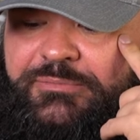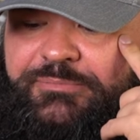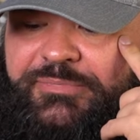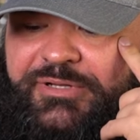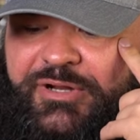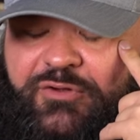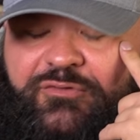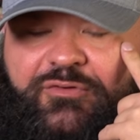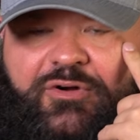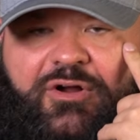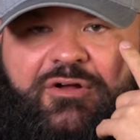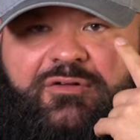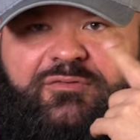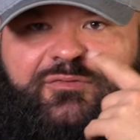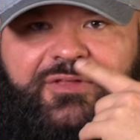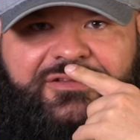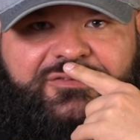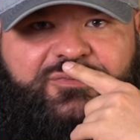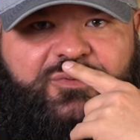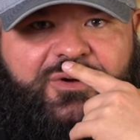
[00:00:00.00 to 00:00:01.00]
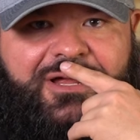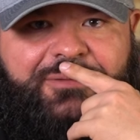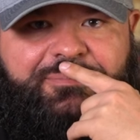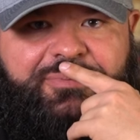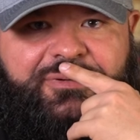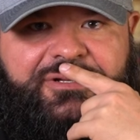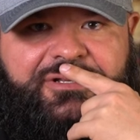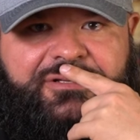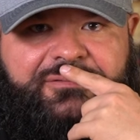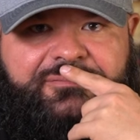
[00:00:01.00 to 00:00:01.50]
But overall, that's where I'd
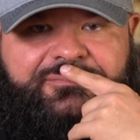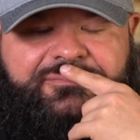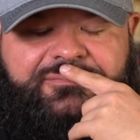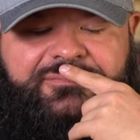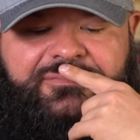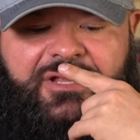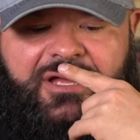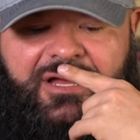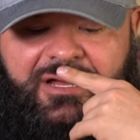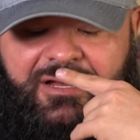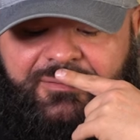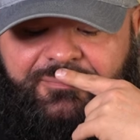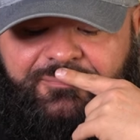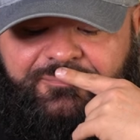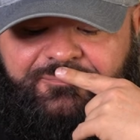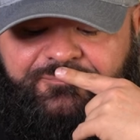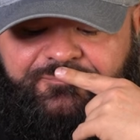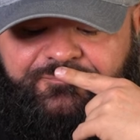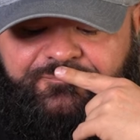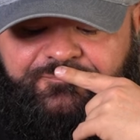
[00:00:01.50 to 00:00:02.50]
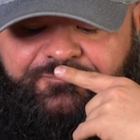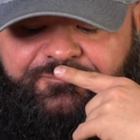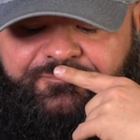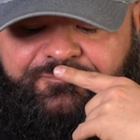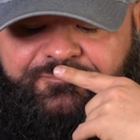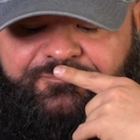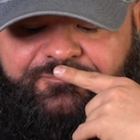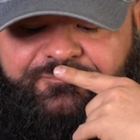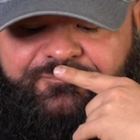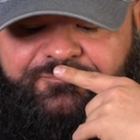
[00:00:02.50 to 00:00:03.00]
put it.
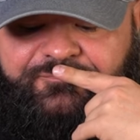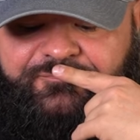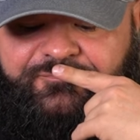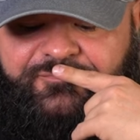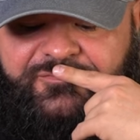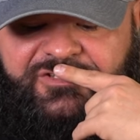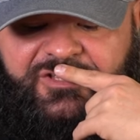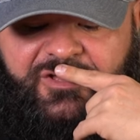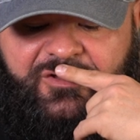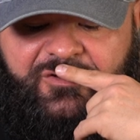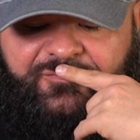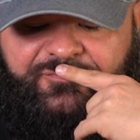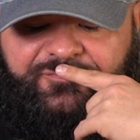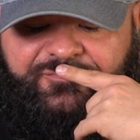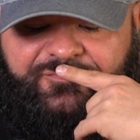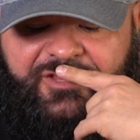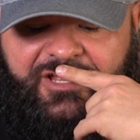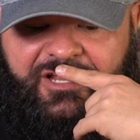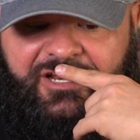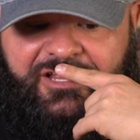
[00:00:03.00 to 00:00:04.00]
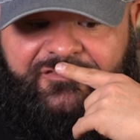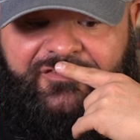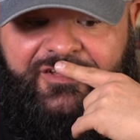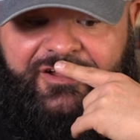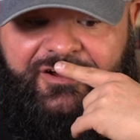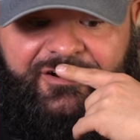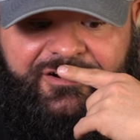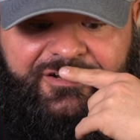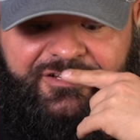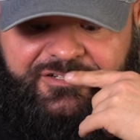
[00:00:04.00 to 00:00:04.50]
So LF
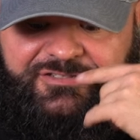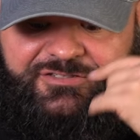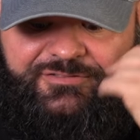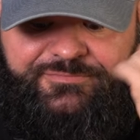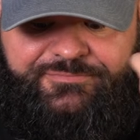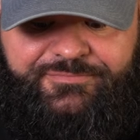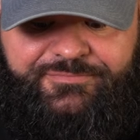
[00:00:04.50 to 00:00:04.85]
Heritage